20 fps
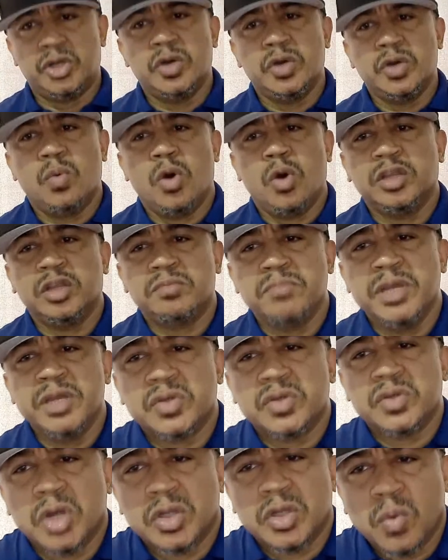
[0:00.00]
want me
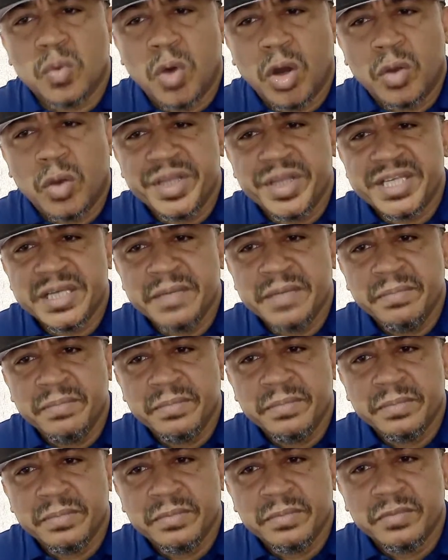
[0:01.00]
to not work with him
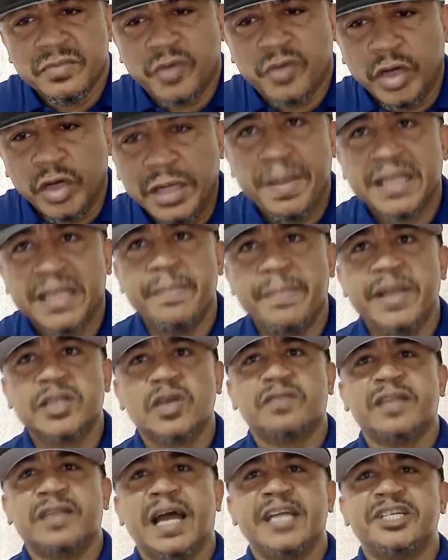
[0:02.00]
for the betterment
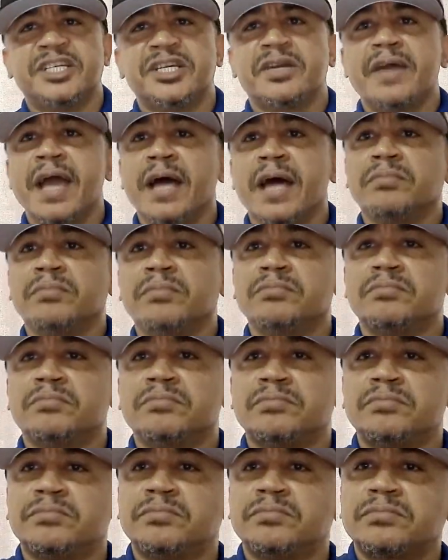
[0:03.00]
of Nigeria?
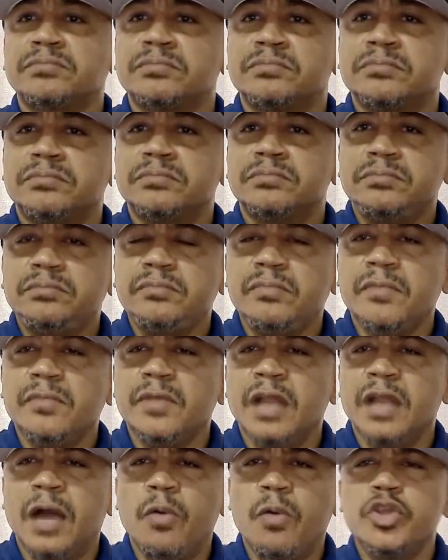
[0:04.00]

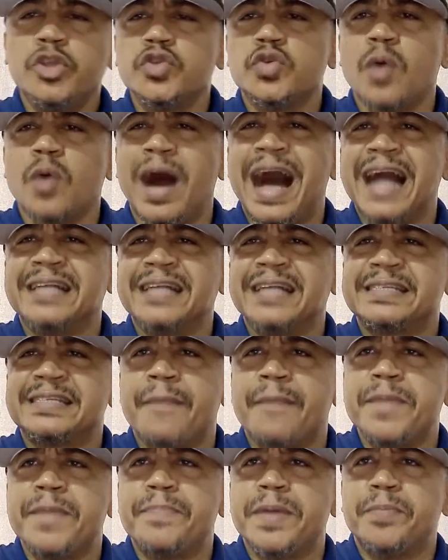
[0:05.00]
I want you to
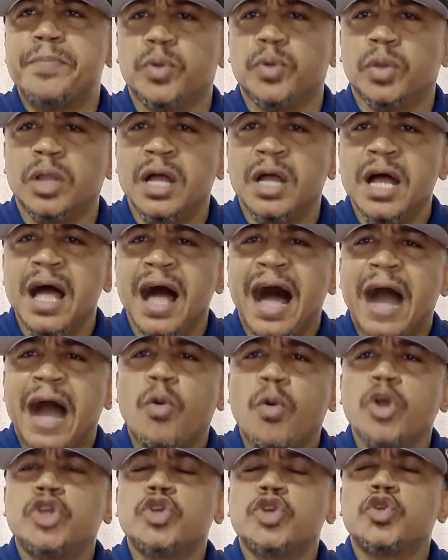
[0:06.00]
answer me, people. I
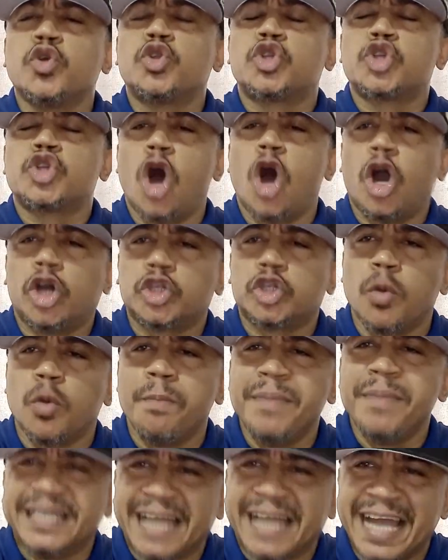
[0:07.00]
want you to talk to
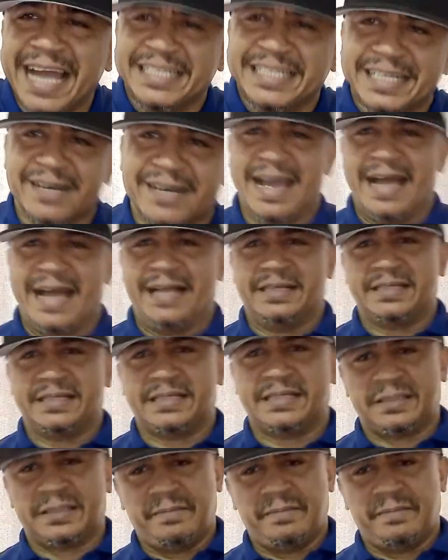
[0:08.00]
me, Nigerians.